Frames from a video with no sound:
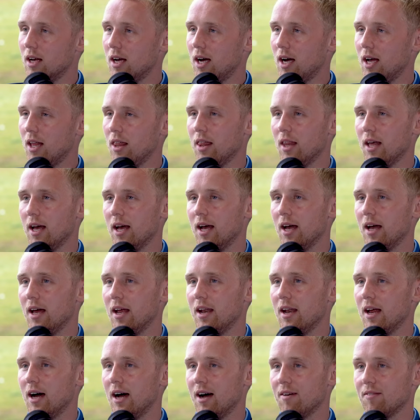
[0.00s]
and
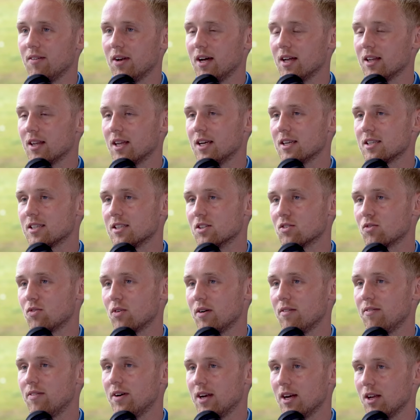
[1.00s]
then I haven't had lessons
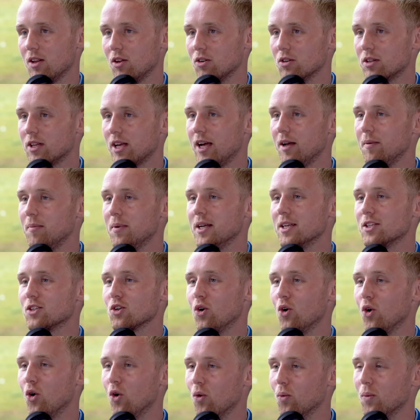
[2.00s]
for a very long time, and it's
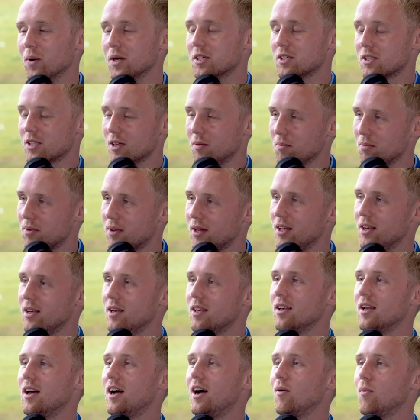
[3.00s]
always
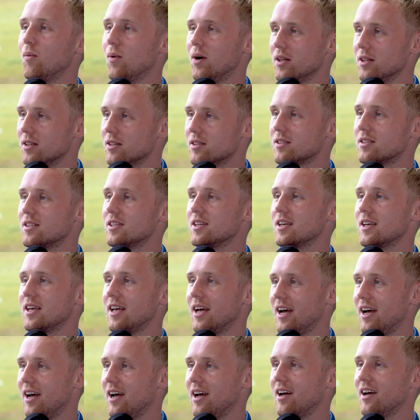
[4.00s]
something I want to
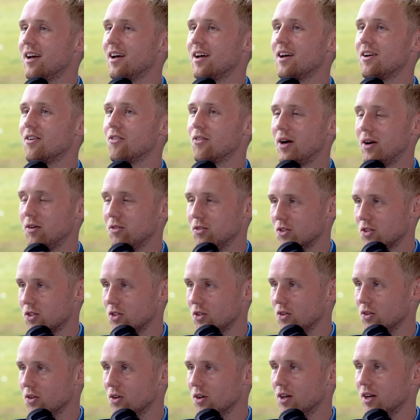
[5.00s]
get around
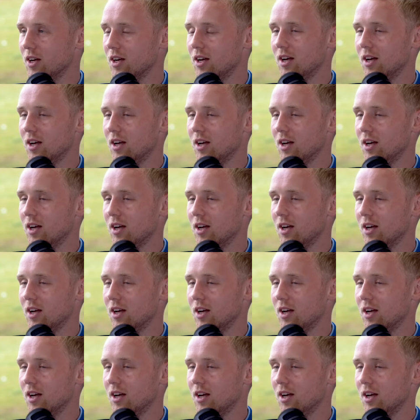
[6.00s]
to.